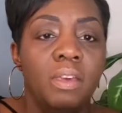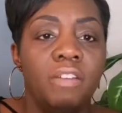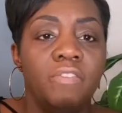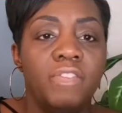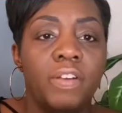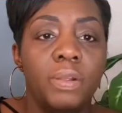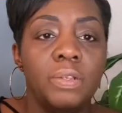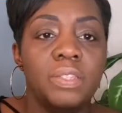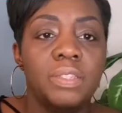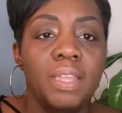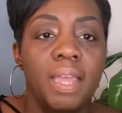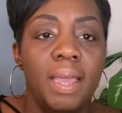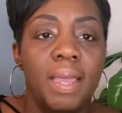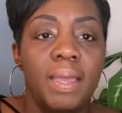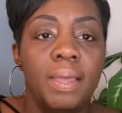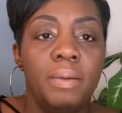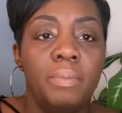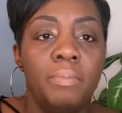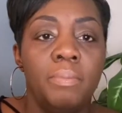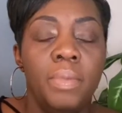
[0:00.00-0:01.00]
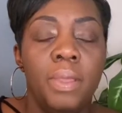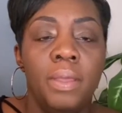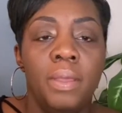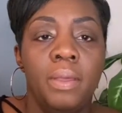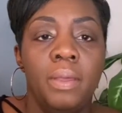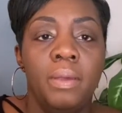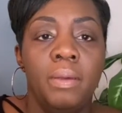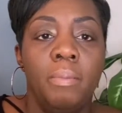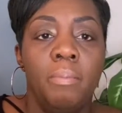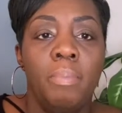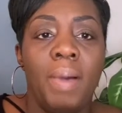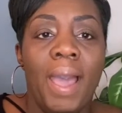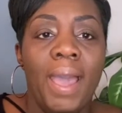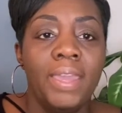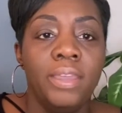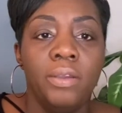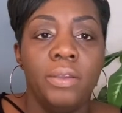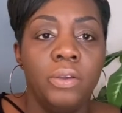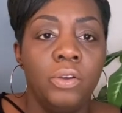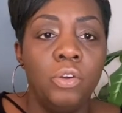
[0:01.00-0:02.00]
first time
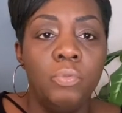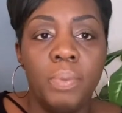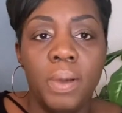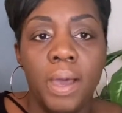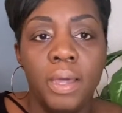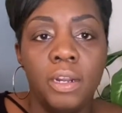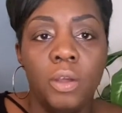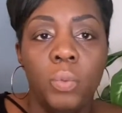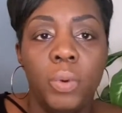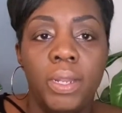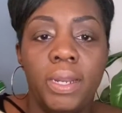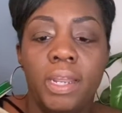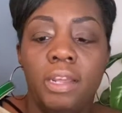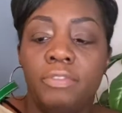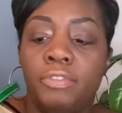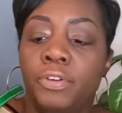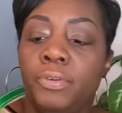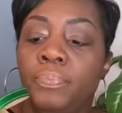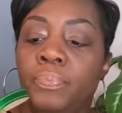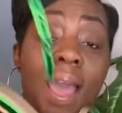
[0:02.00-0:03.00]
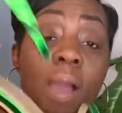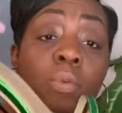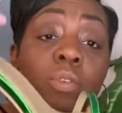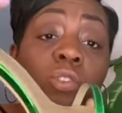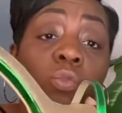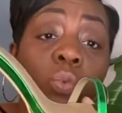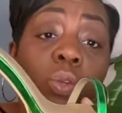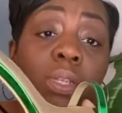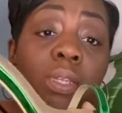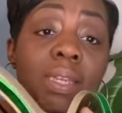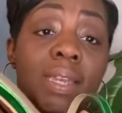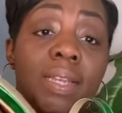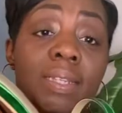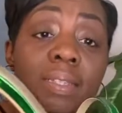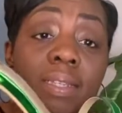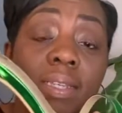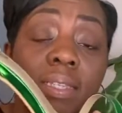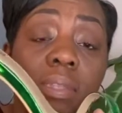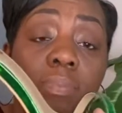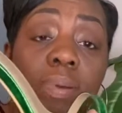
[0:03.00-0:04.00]
buyer coupon or whatever. I was really
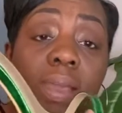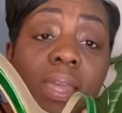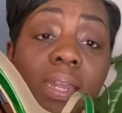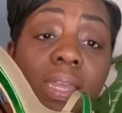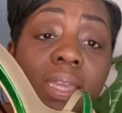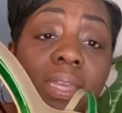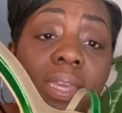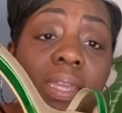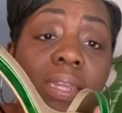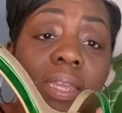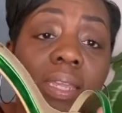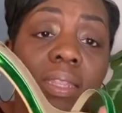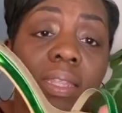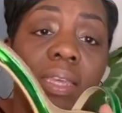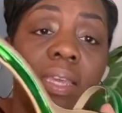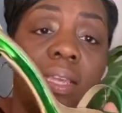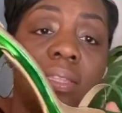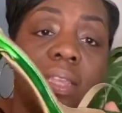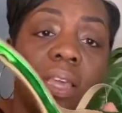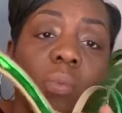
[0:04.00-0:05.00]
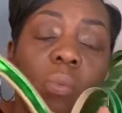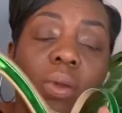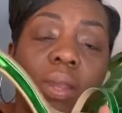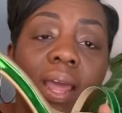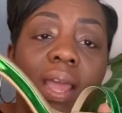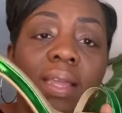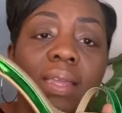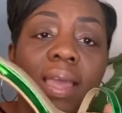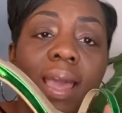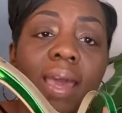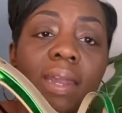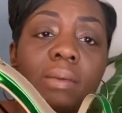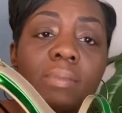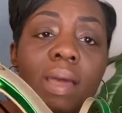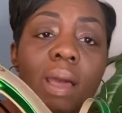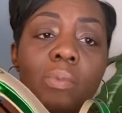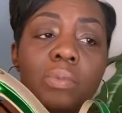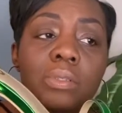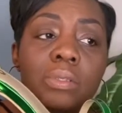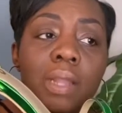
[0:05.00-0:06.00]
anticipating getting these, and when I got them,
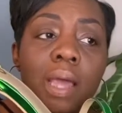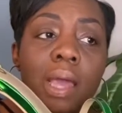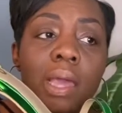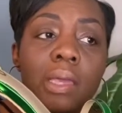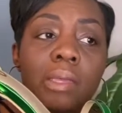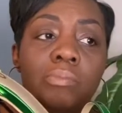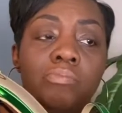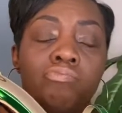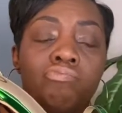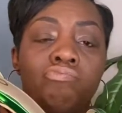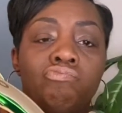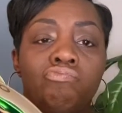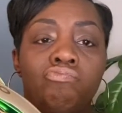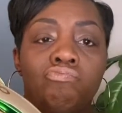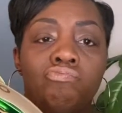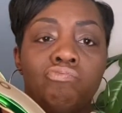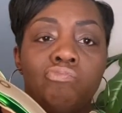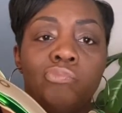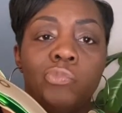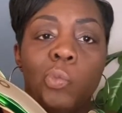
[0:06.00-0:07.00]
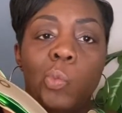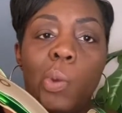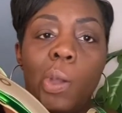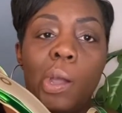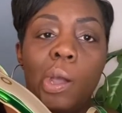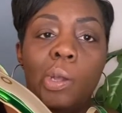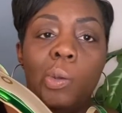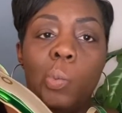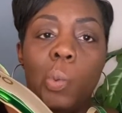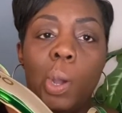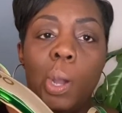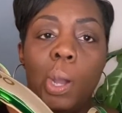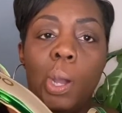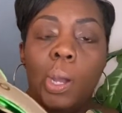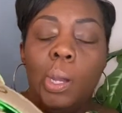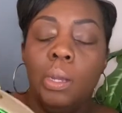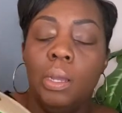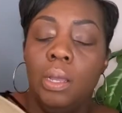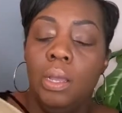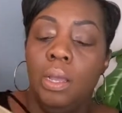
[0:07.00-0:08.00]
I was like, wonk
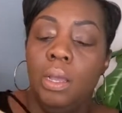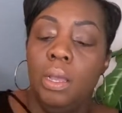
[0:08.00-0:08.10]
wonk.